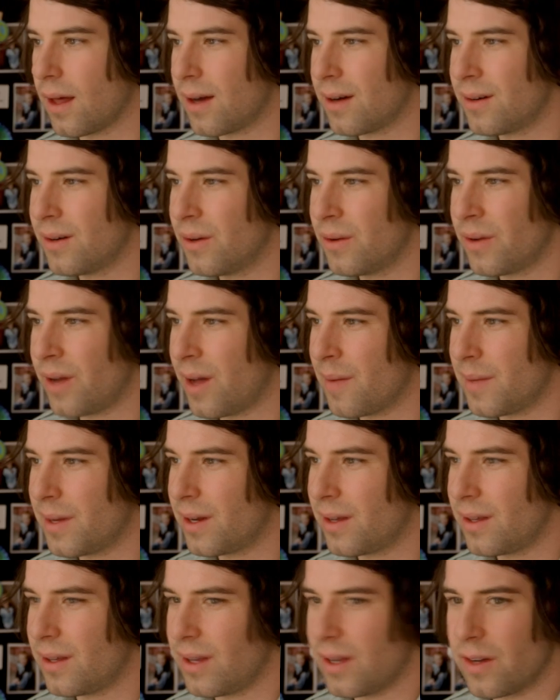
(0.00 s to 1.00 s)
Hmm? No, not
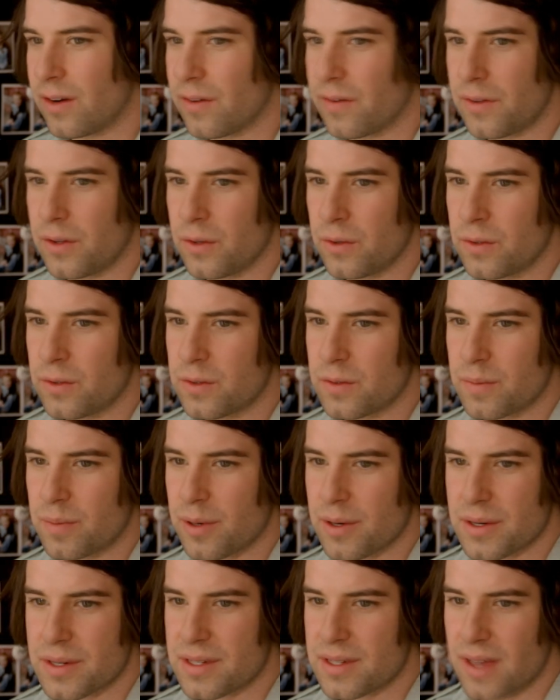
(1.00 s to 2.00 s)
many interviews
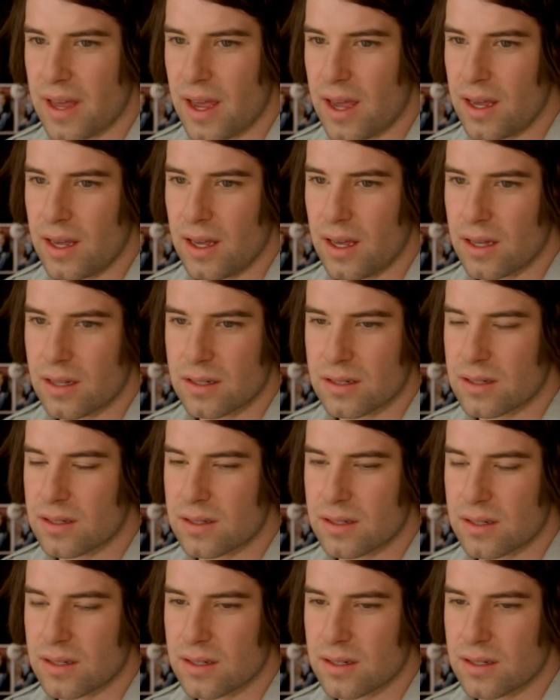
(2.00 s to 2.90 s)
per se. See, just...